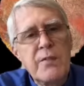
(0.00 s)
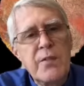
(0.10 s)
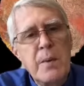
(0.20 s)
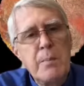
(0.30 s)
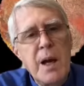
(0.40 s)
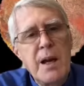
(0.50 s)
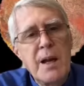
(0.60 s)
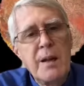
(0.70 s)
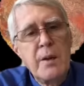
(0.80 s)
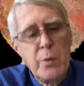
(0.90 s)
From
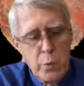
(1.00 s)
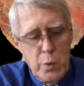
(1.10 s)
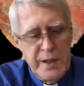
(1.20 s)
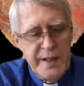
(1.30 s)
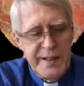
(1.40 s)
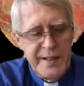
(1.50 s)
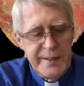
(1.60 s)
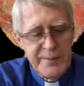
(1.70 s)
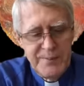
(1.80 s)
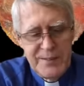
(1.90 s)
my
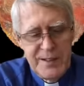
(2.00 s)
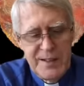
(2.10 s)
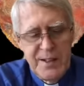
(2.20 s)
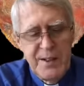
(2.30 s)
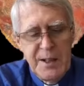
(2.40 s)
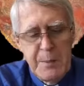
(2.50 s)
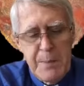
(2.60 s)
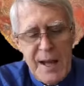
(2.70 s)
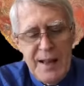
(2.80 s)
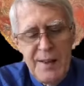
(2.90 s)
reading, clearly
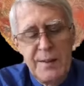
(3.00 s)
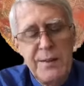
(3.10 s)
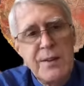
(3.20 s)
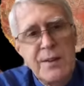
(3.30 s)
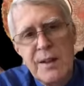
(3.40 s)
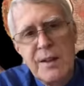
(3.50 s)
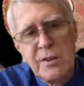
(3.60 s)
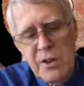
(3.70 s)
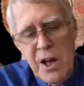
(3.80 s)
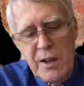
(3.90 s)
balance
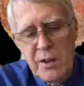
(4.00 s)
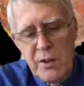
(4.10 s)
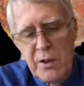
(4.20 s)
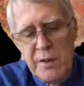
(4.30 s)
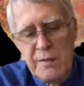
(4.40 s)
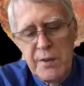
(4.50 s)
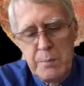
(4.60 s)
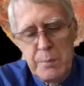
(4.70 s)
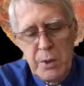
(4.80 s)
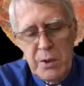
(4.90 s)
is not learned
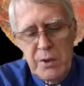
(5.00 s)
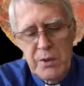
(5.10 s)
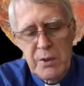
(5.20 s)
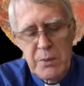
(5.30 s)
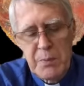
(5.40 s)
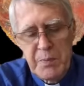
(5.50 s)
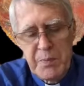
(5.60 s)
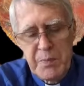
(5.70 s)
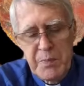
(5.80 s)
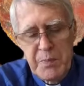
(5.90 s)
from books.
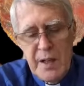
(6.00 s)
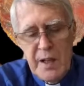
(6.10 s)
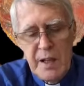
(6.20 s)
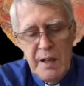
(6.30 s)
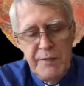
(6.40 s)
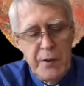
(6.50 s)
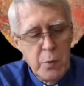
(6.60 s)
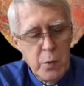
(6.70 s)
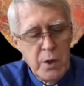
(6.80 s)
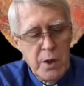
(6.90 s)
If it
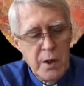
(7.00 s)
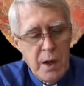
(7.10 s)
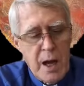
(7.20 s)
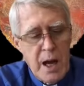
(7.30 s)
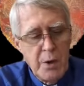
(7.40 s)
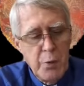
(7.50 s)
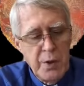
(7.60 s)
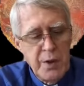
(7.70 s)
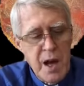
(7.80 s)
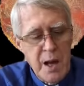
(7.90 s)
were, I
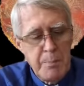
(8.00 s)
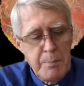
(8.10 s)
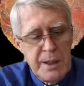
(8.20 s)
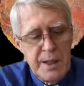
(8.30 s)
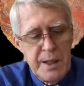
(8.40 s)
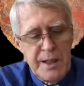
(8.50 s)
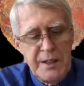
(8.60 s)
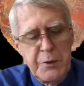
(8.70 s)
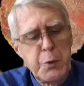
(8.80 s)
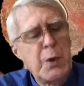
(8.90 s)
would not be
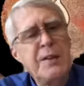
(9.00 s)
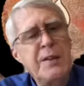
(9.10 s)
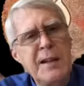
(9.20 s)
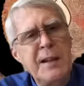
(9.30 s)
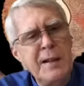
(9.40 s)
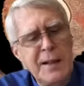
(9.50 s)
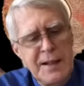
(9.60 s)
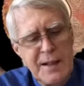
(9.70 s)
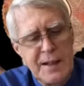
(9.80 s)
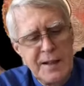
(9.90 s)

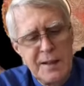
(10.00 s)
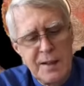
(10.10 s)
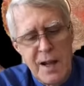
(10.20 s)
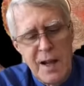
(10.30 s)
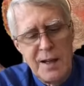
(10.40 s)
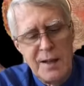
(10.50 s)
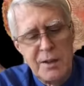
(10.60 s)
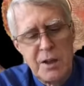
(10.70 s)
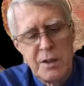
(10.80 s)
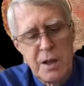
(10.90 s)
increasingly
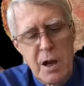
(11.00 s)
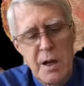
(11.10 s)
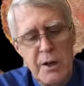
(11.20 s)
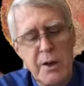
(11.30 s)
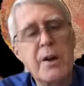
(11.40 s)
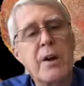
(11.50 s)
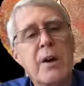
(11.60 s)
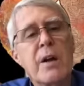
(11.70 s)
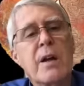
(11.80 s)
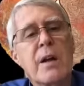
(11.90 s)
inclined to totter
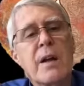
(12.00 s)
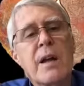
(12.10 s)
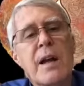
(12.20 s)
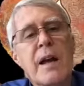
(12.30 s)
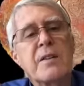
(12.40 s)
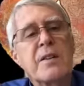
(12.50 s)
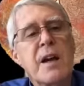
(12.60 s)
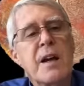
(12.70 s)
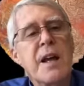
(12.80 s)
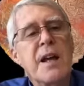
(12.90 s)
as
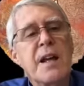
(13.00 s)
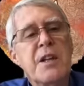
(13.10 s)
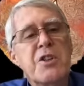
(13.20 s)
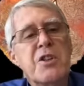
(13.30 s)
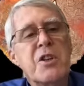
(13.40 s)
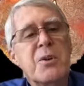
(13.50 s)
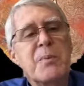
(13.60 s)
I age.